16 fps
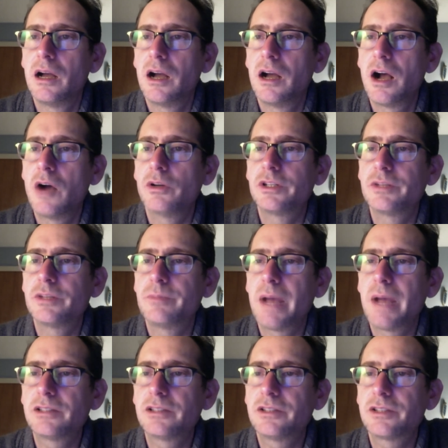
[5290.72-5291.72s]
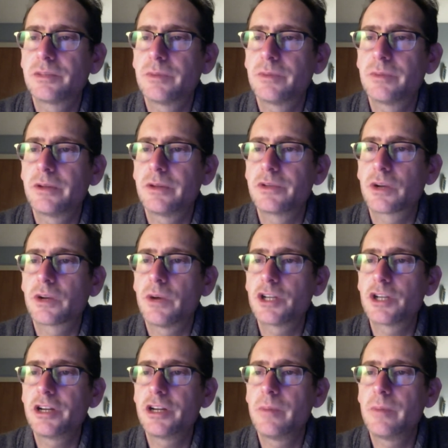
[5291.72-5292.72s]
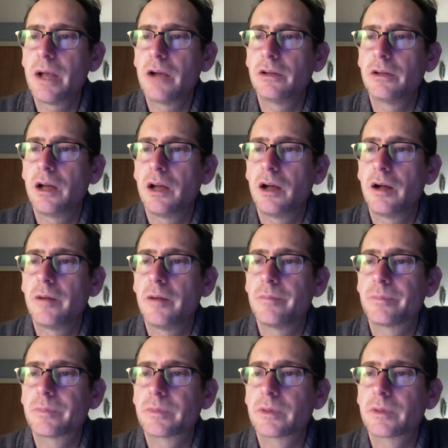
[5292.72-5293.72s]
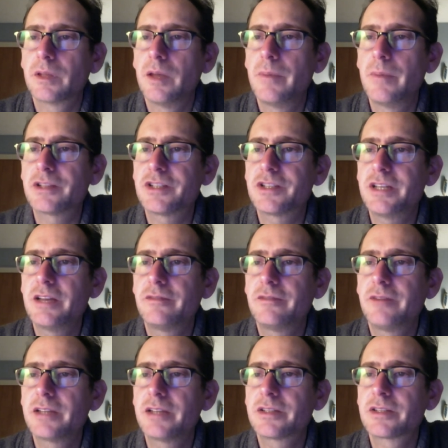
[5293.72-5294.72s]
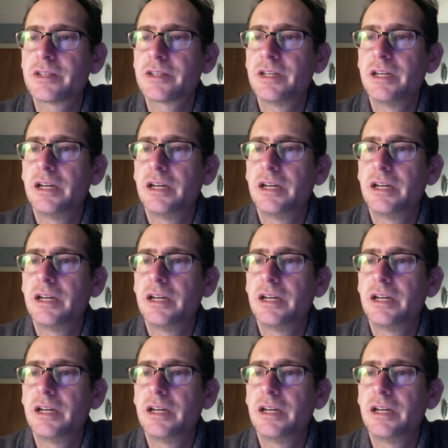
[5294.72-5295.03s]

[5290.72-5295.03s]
Oh, back to some. There was a question here about um, about CFS.